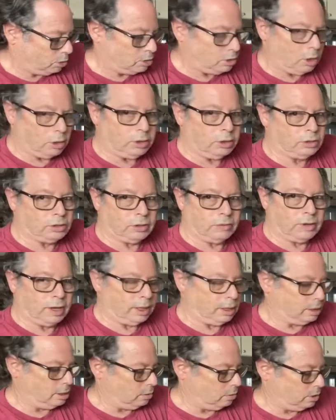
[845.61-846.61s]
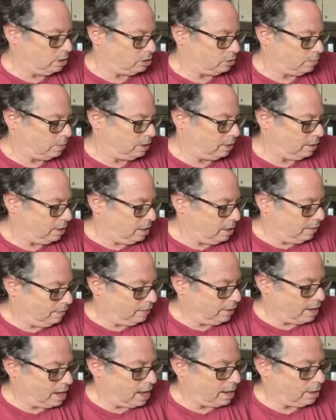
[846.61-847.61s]
Don't use a regular whisk, but if
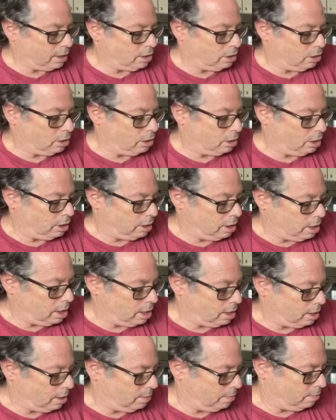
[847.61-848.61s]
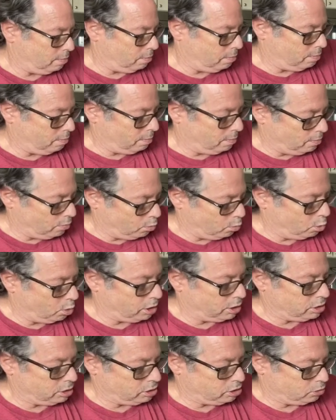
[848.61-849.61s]
you got a good
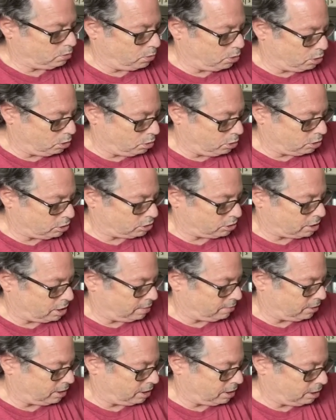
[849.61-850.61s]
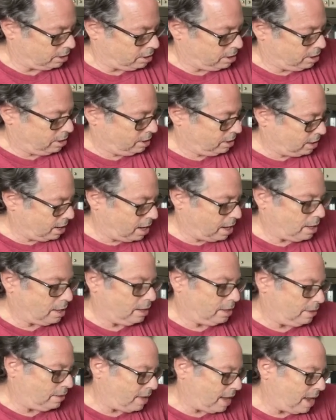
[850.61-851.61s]
wooden spoon or something, yeah,
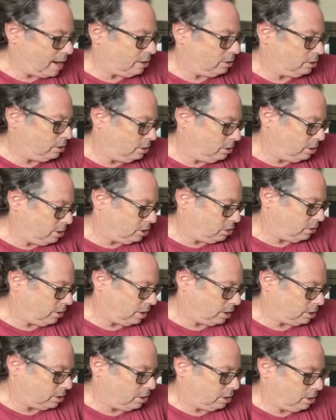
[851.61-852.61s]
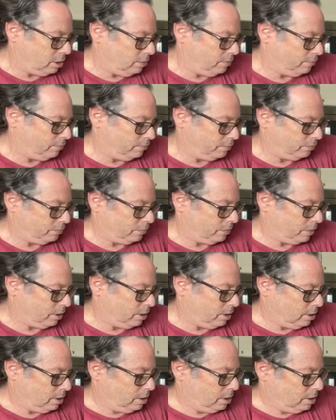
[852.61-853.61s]
that'll do the trick too.
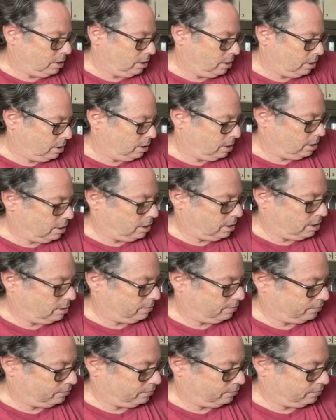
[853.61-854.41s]
You know.